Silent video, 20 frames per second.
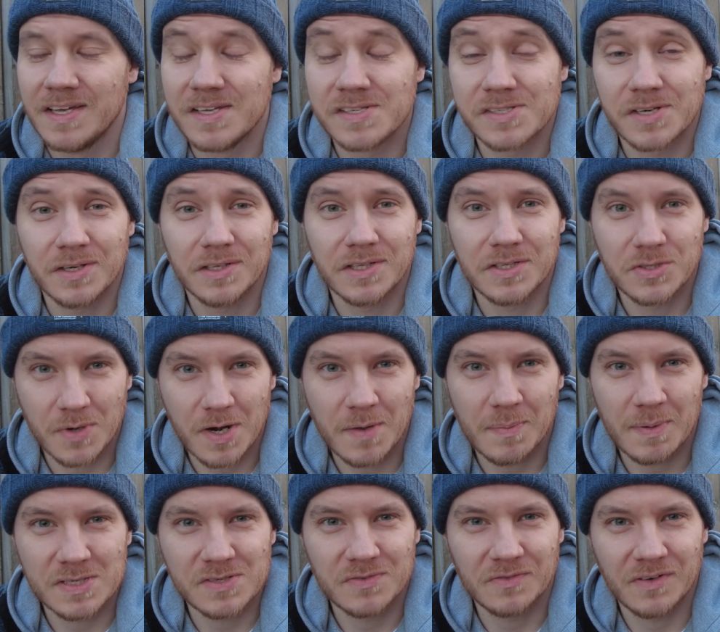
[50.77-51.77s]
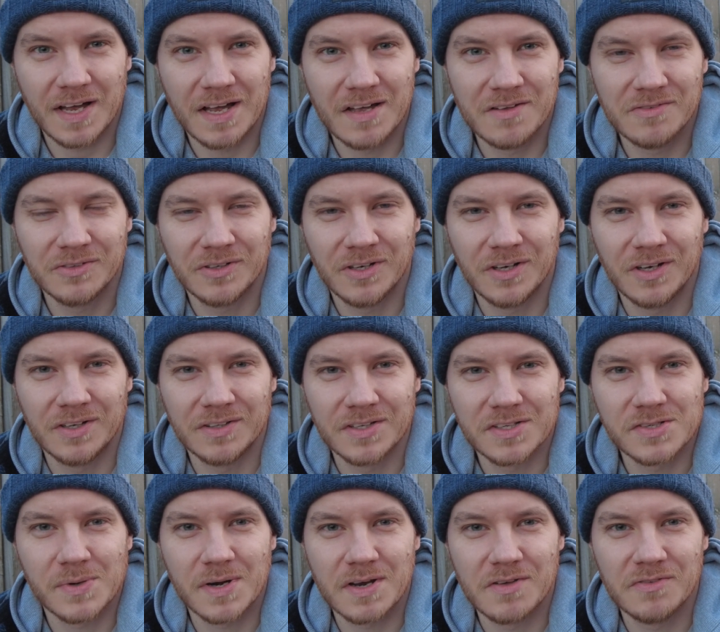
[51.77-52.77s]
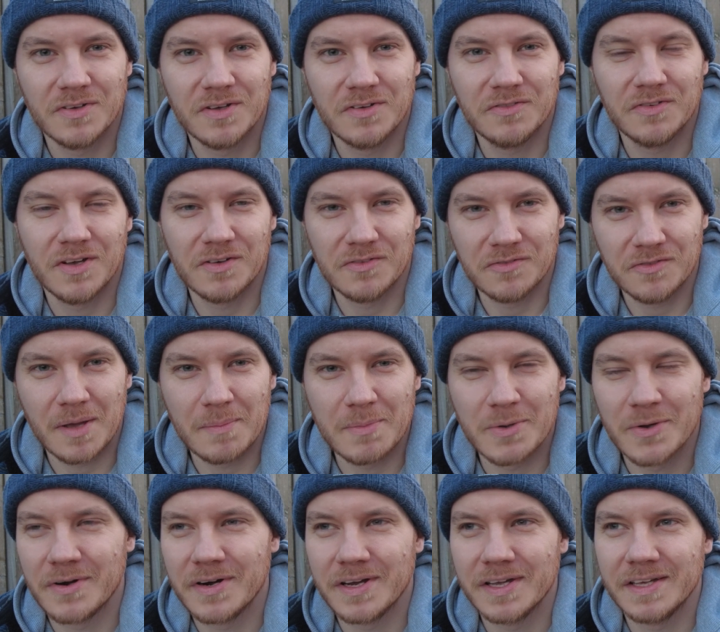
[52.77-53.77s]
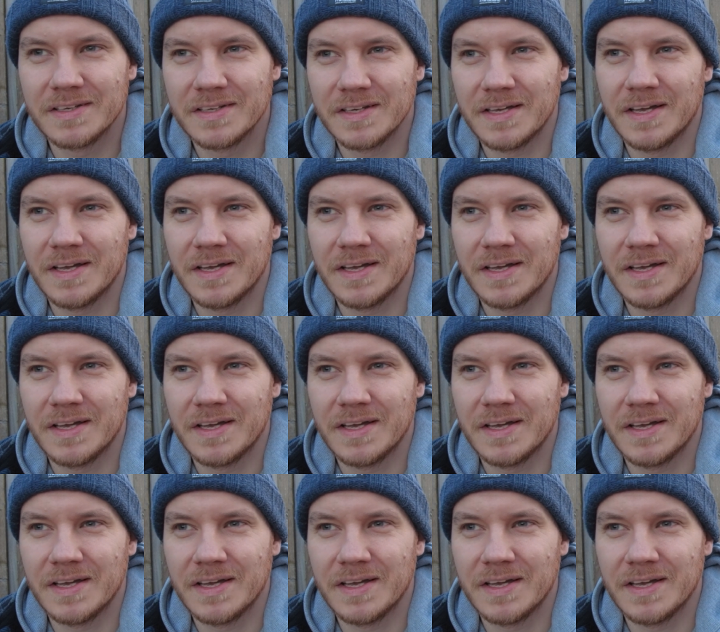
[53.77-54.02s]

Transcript: It's currently 20 past 5 on the 25th of February,